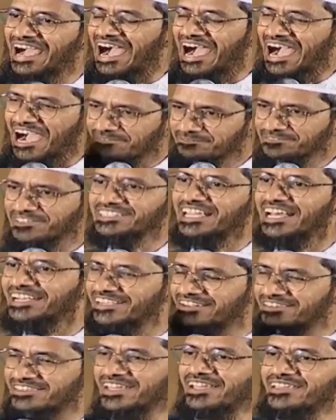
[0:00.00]
after that
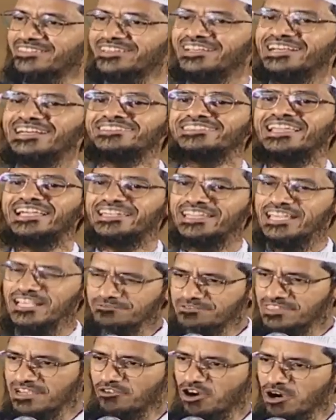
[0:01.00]
it says that
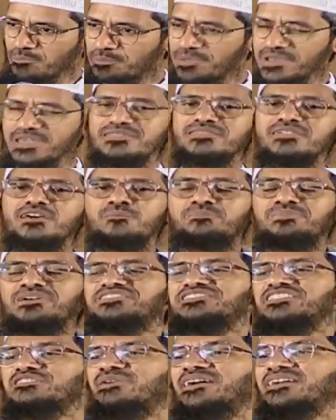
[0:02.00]
if they want peace,
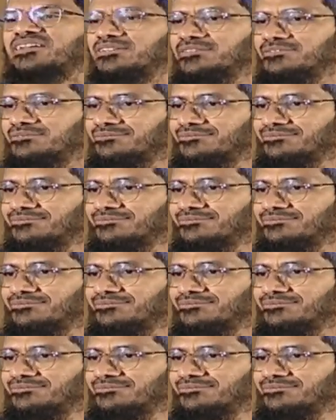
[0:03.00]
peace is better.